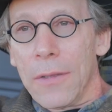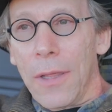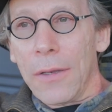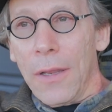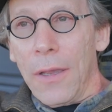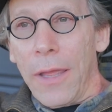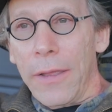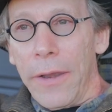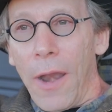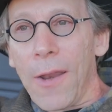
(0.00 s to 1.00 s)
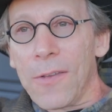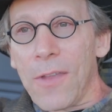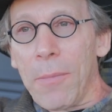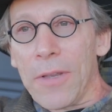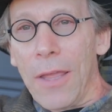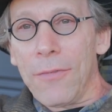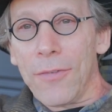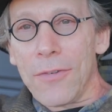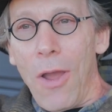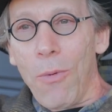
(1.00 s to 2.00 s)
that an unexamined life
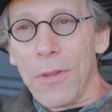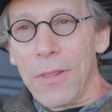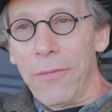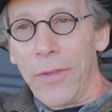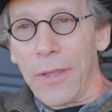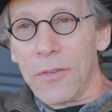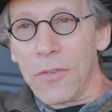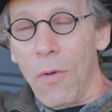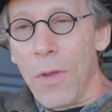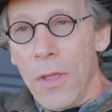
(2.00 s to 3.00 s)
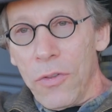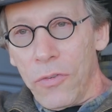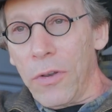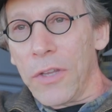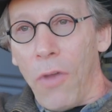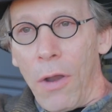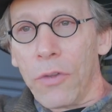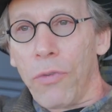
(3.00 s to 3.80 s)
is not worth living. And so certainly Donald